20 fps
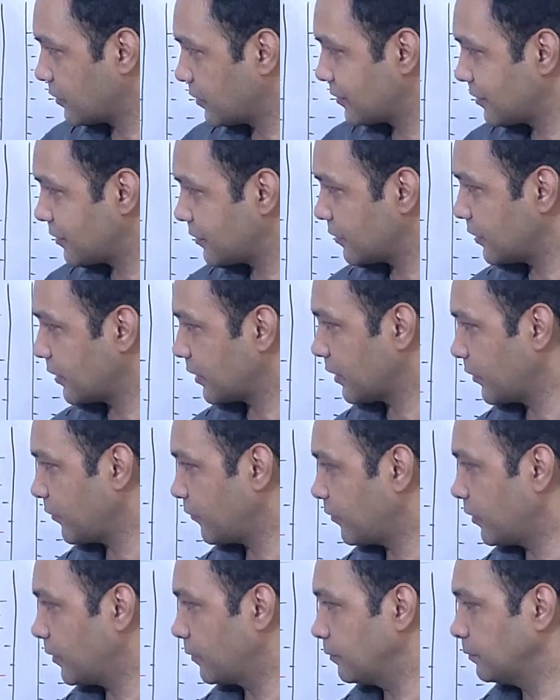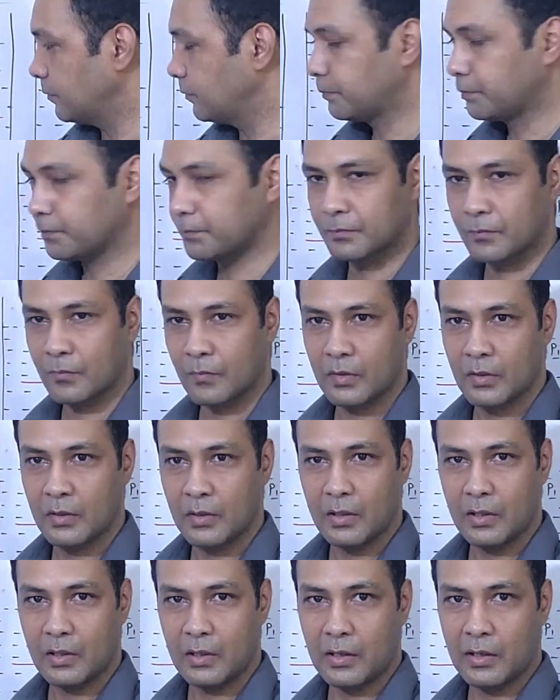this is an equilibrium,
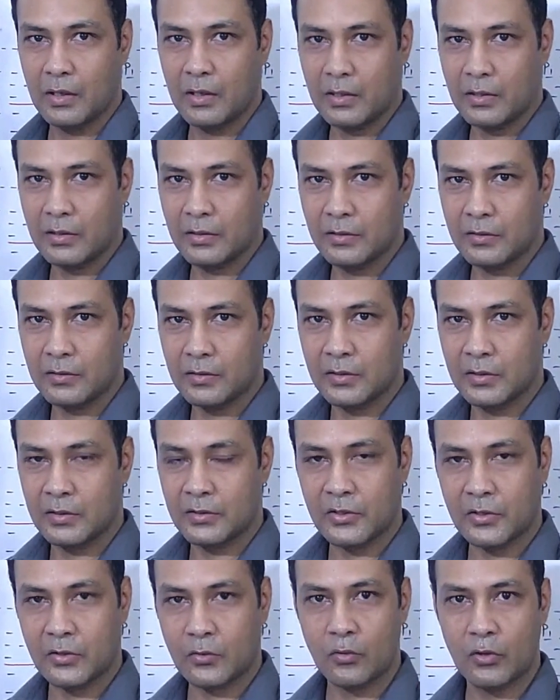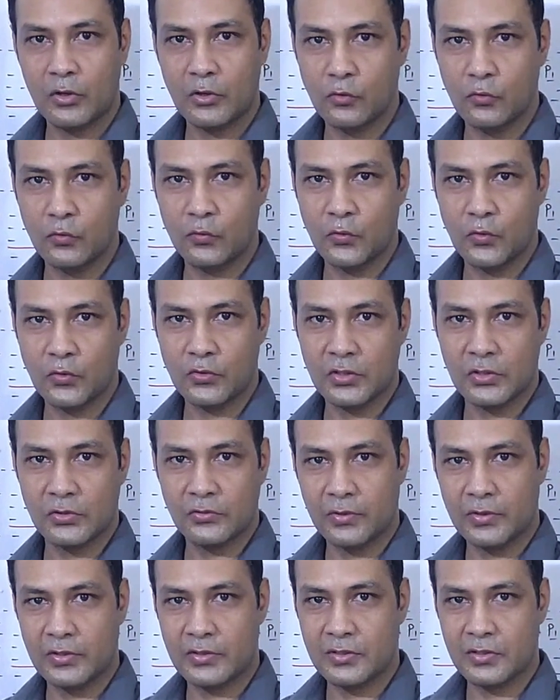and there are only two forces,
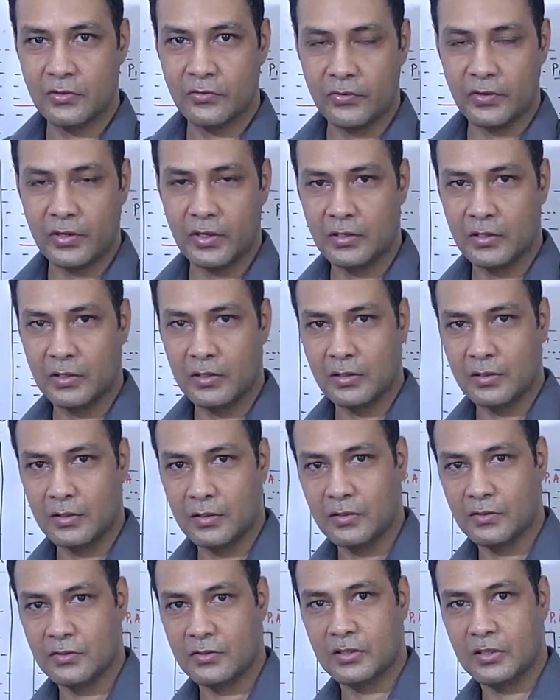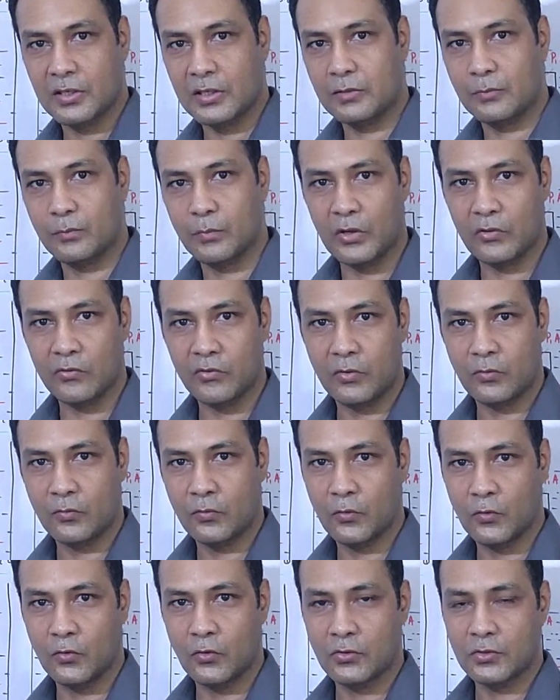one is the weight and other is that buoyant
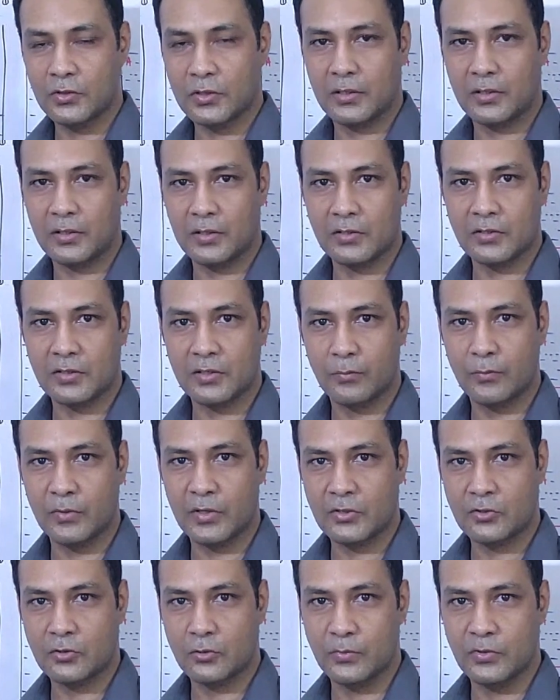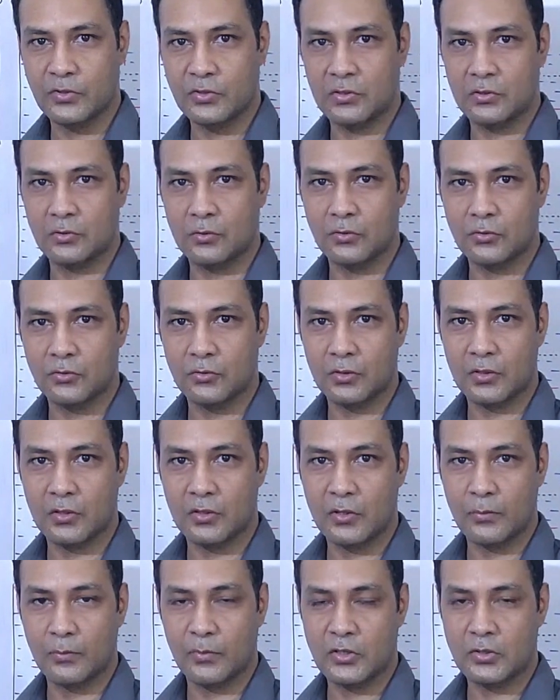force, and their sum has to be zero, so that
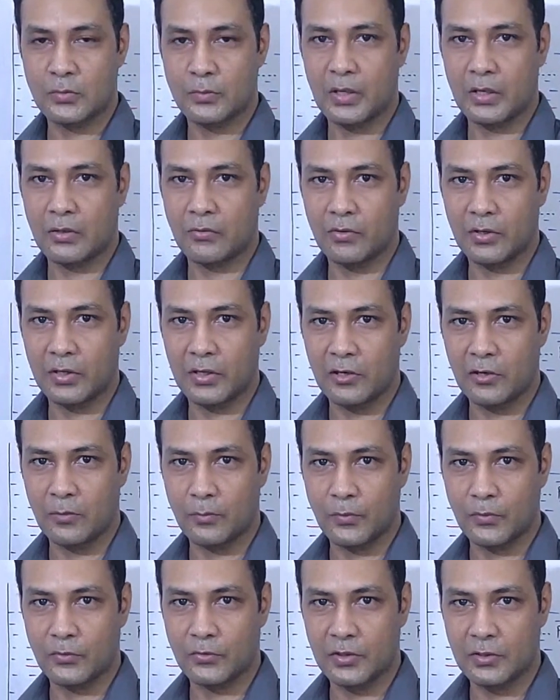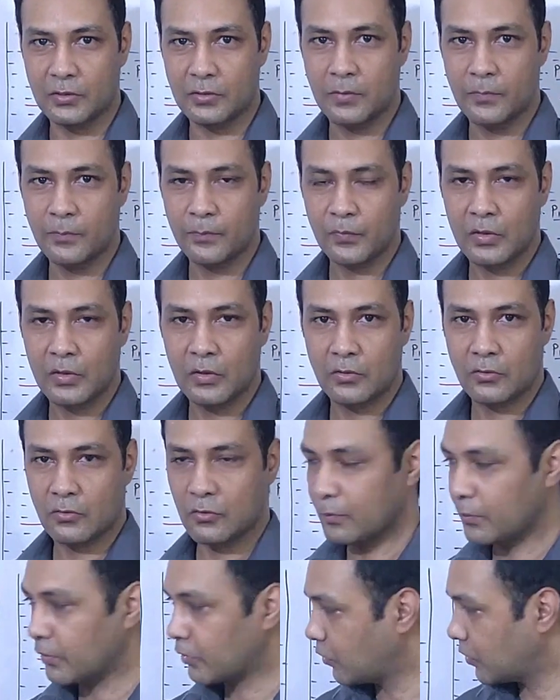they must be equal and opposite. So
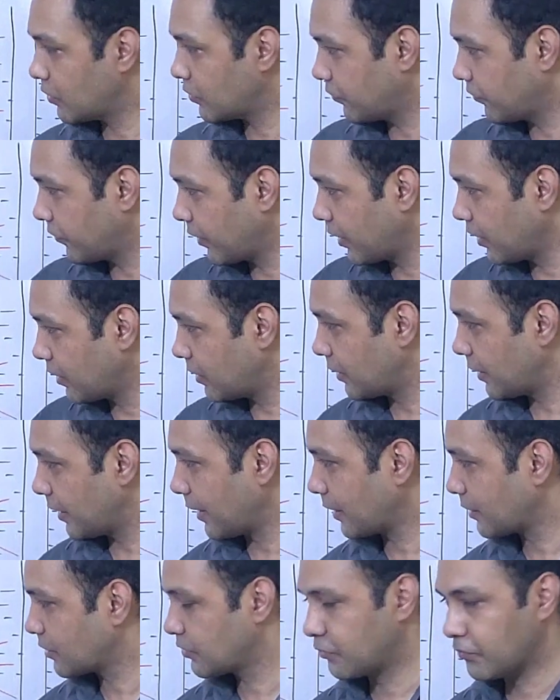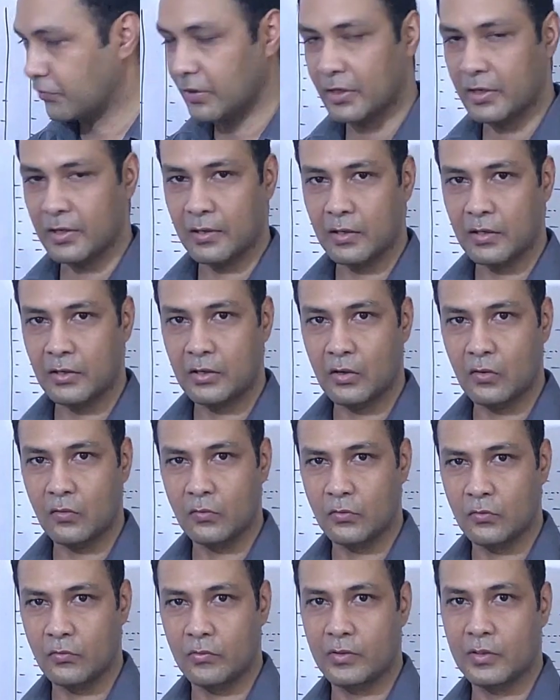because weight acts vertically
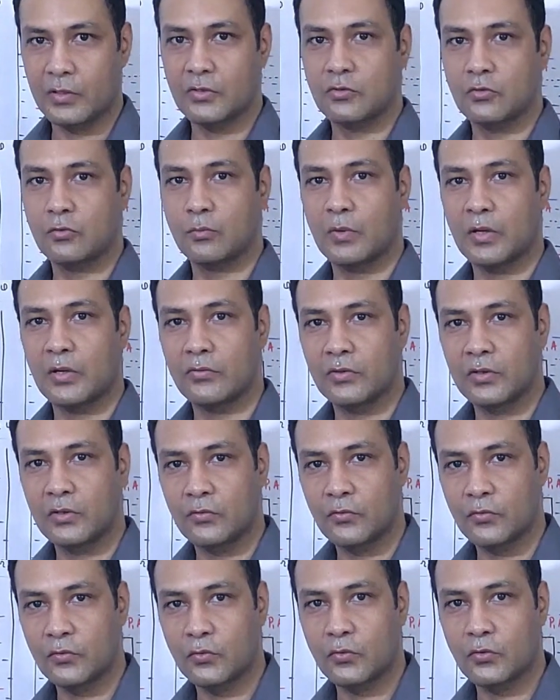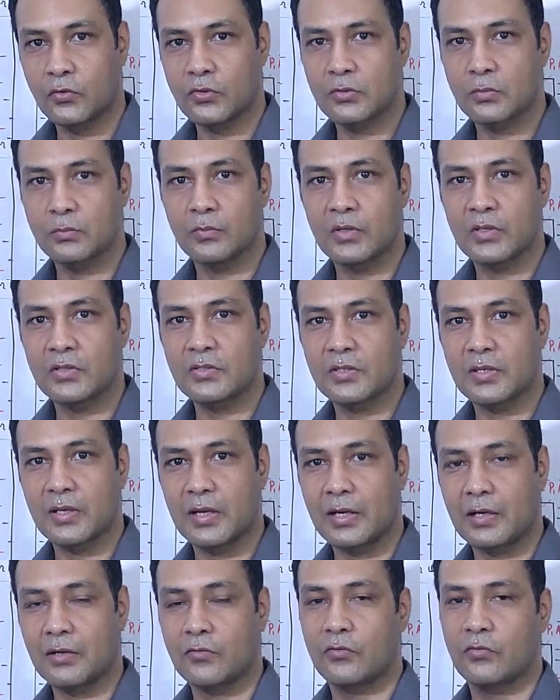downwards, so buoyant force must
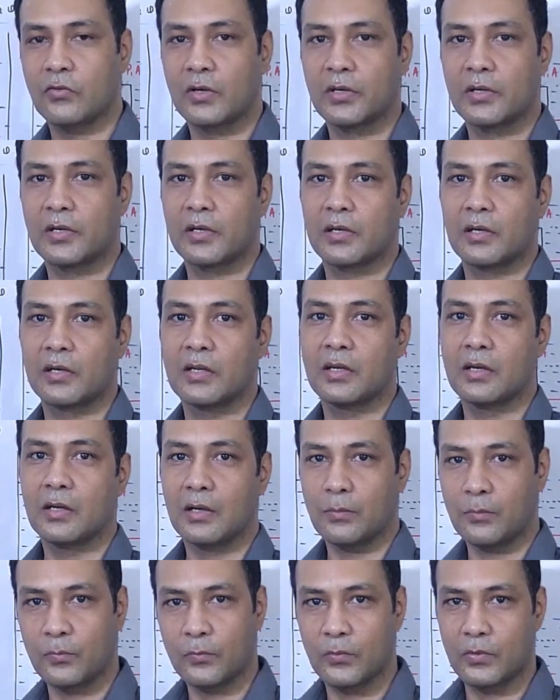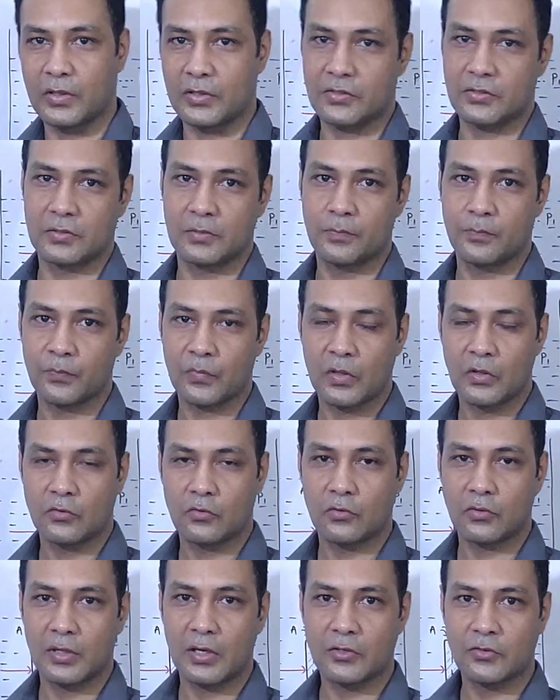act vertically upwards.
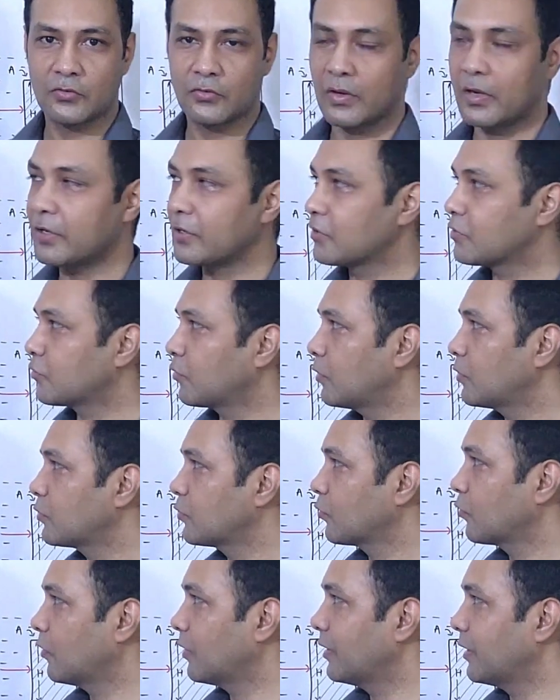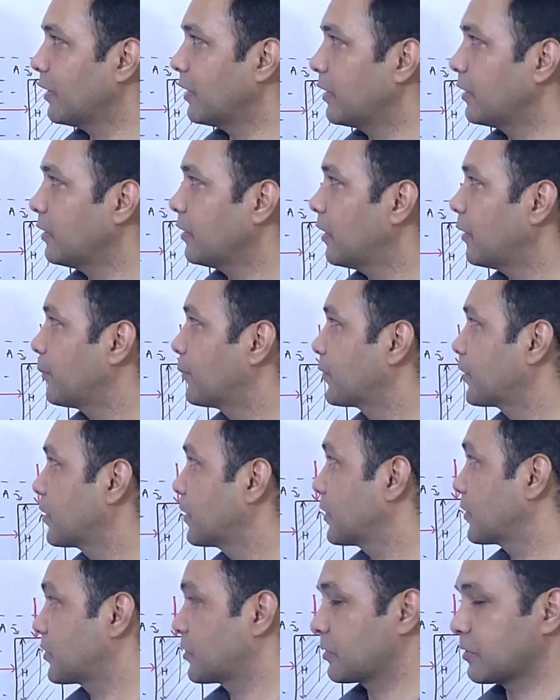So that's why it is also called an
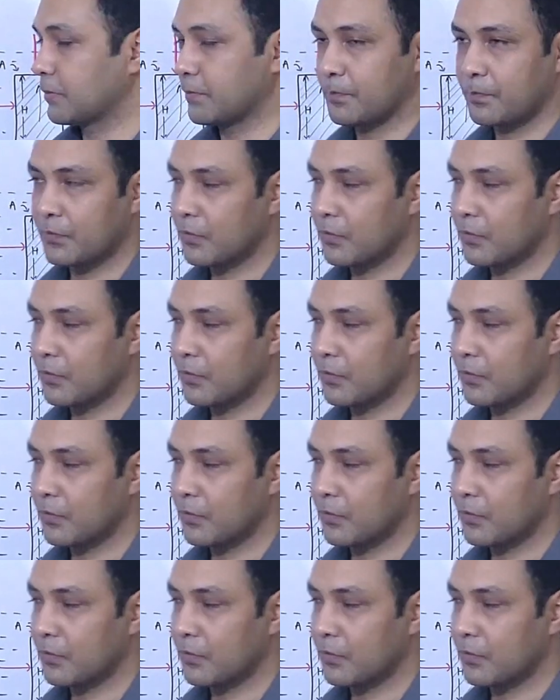upthrust.